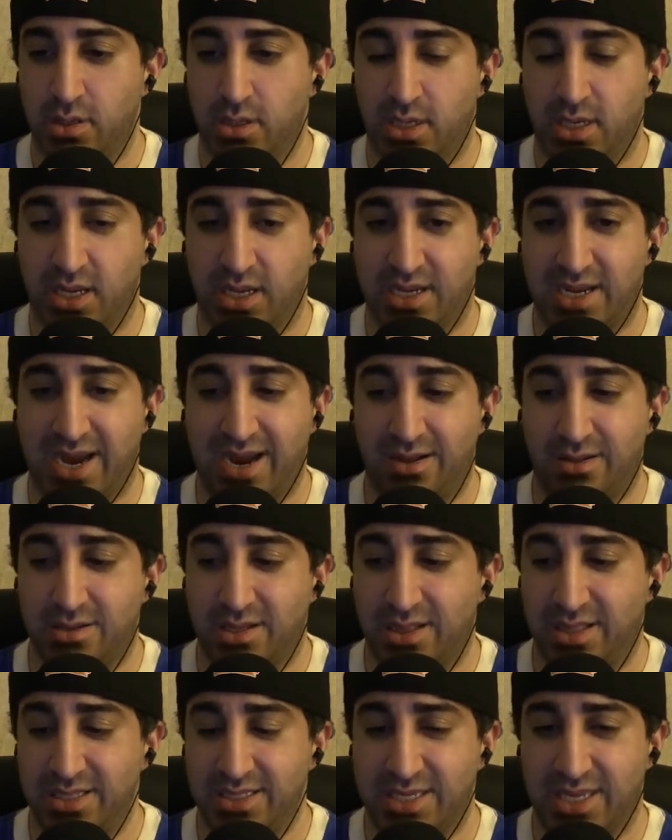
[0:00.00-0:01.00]
Uh, Kyle
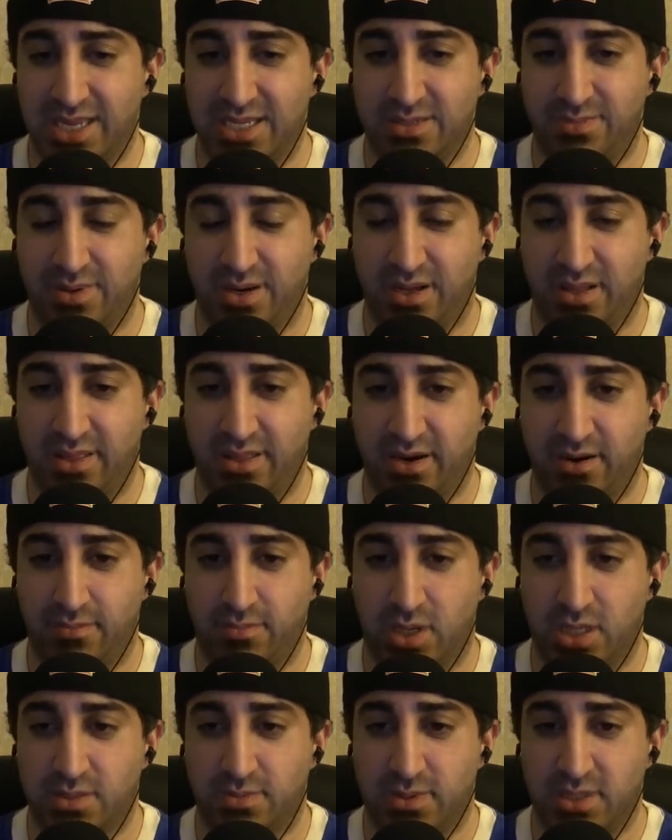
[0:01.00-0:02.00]
Kulinski has been on there
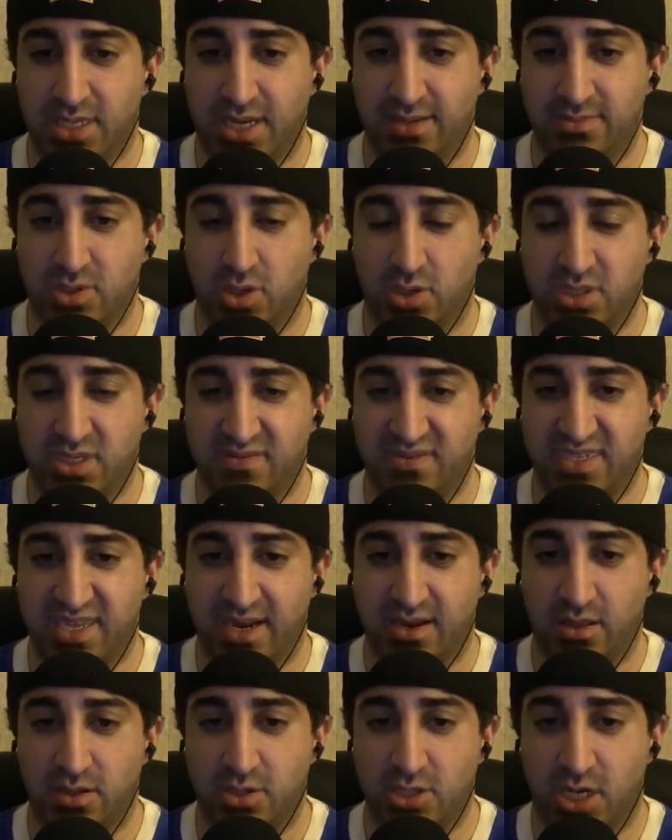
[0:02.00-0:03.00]
multiple times, host of
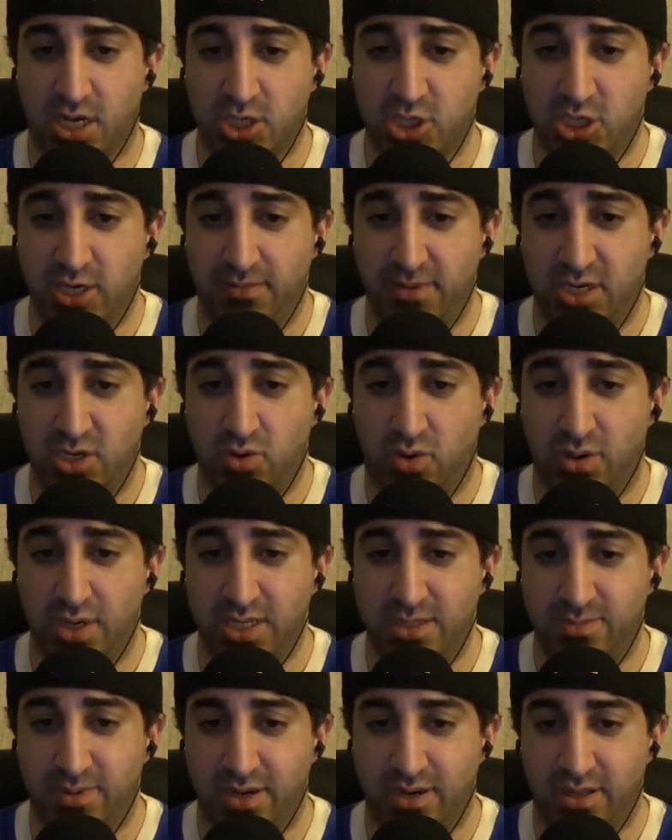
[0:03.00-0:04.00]
Secular Talk. Jimmy Dore
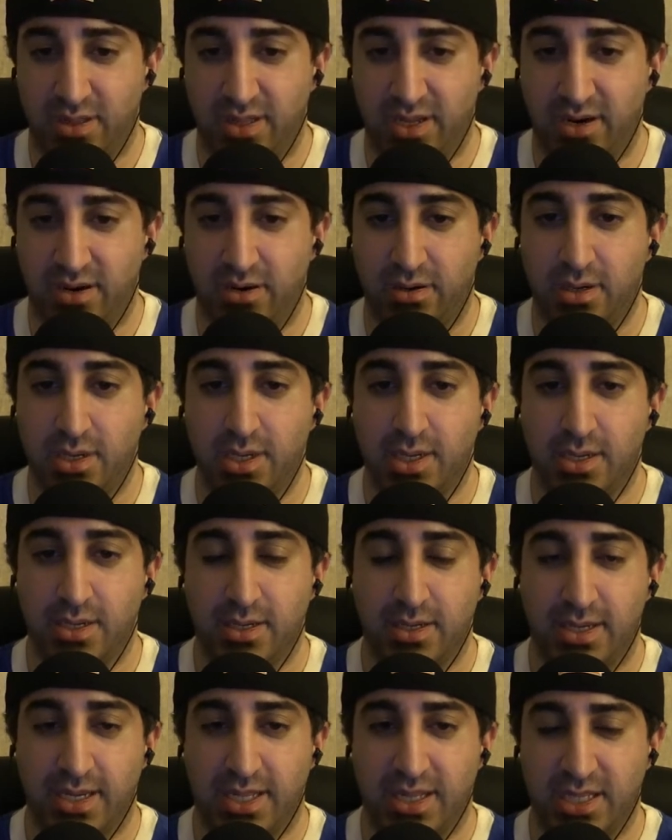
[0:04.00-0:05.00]
has been on there
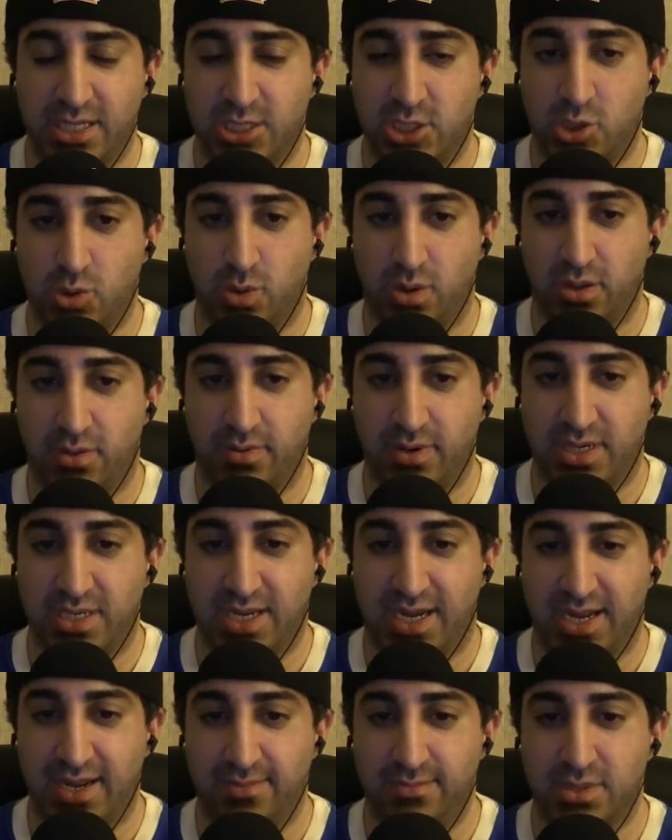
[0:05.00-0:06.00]
at least two or three
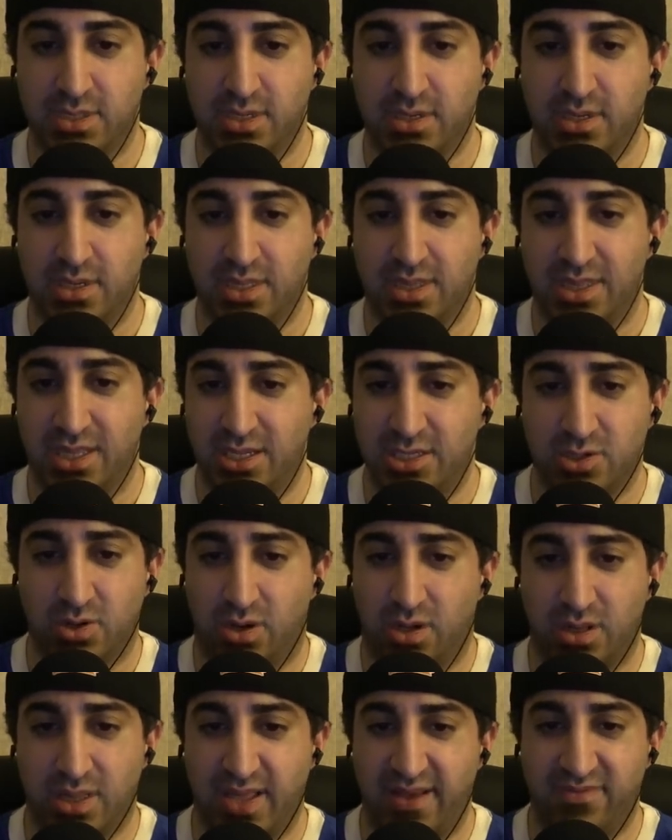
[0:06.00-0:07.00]
times. These are
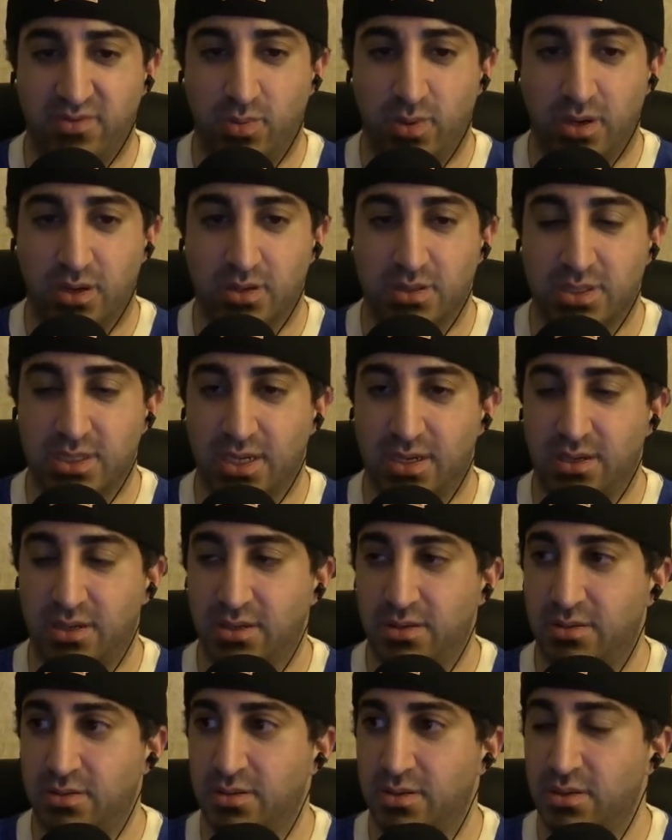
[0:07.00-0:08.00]
all left wingers.
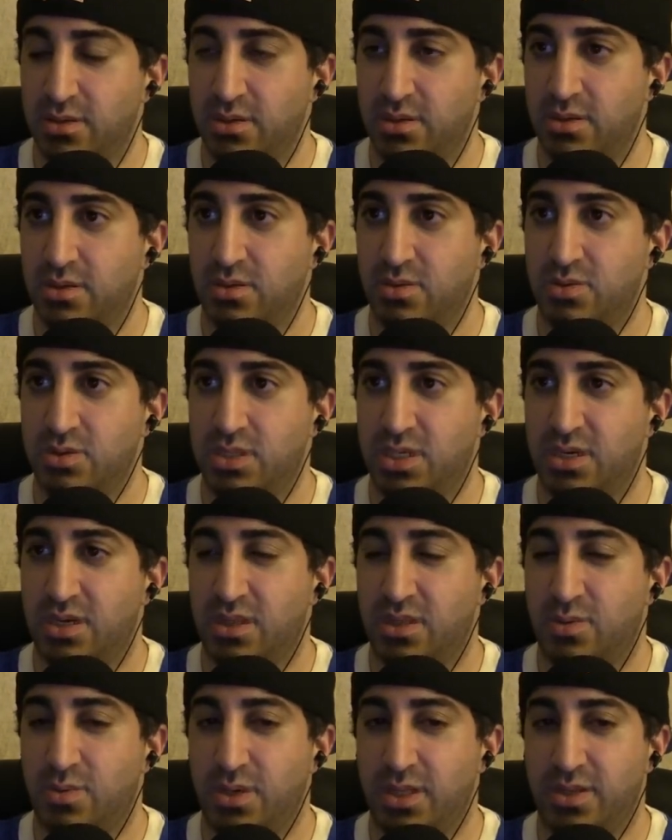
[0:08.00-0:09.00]
Uh, who's
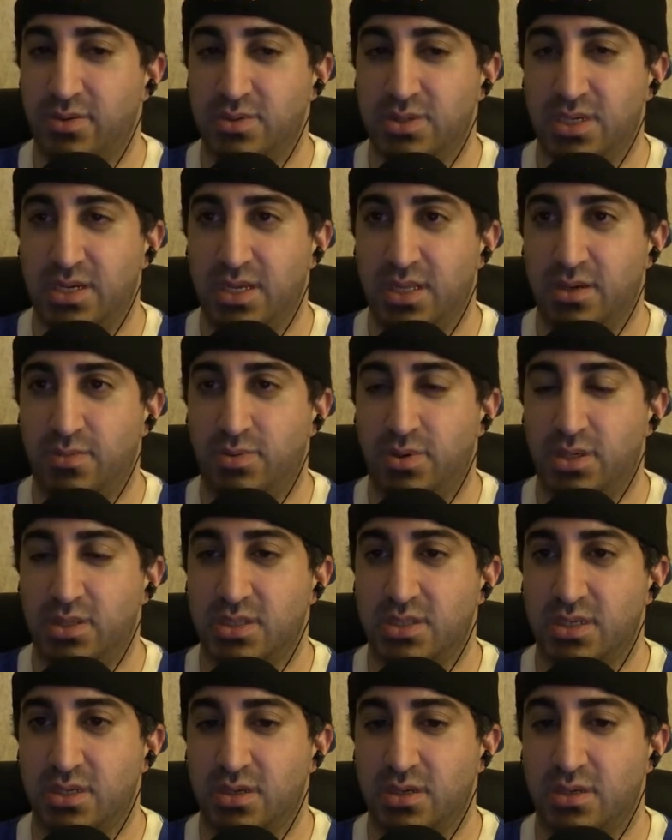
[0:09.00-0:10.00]
another one? There was another
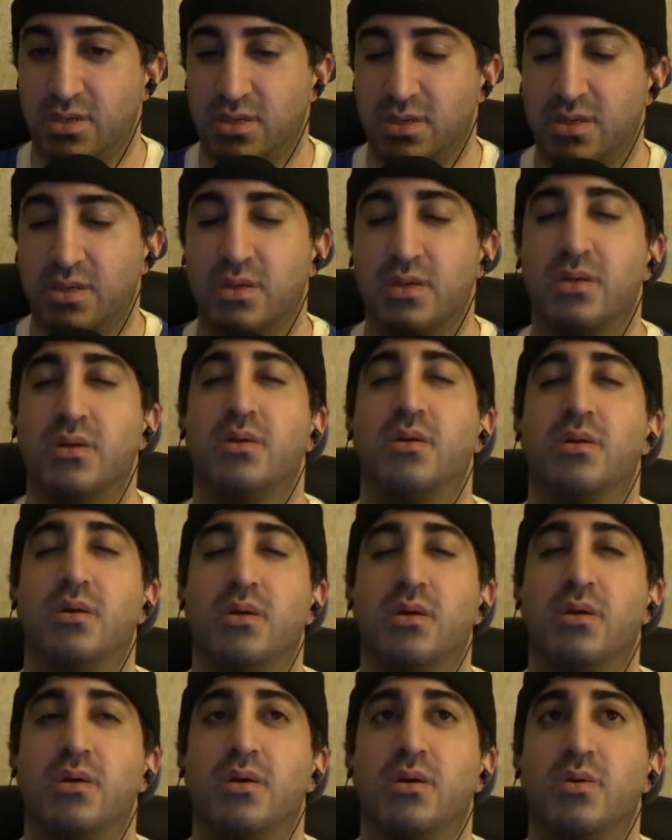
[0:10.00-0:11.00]
person
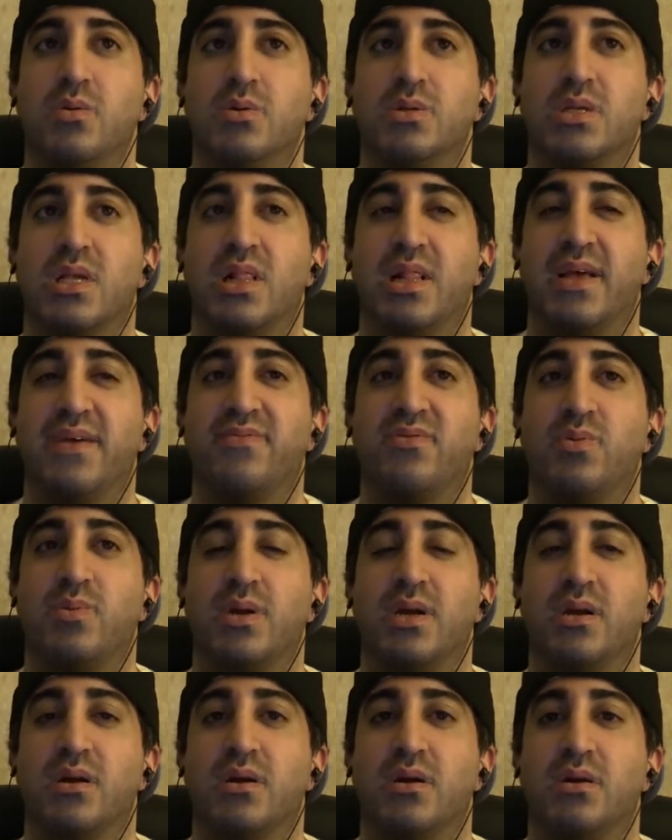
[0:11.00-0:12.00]
who was a left
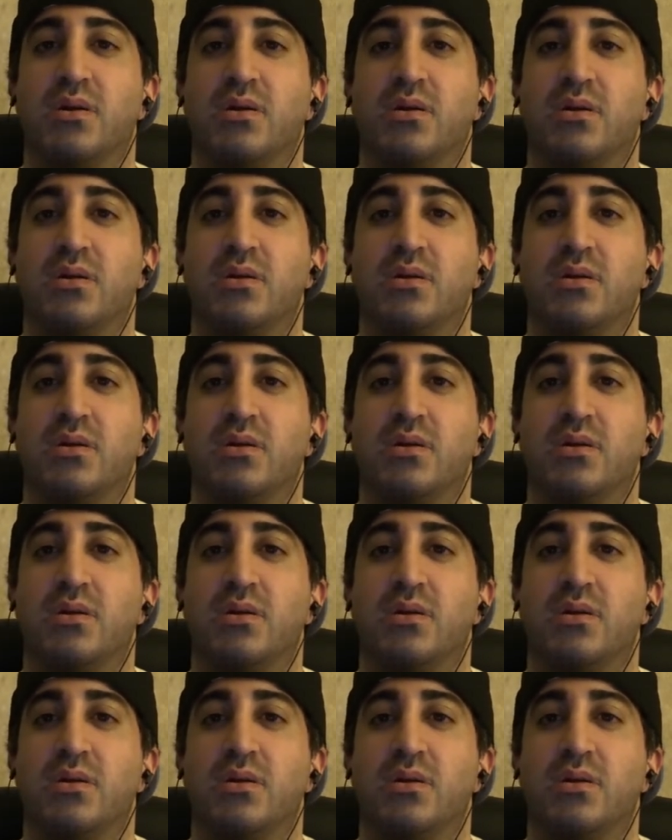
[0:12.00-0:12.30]
winger.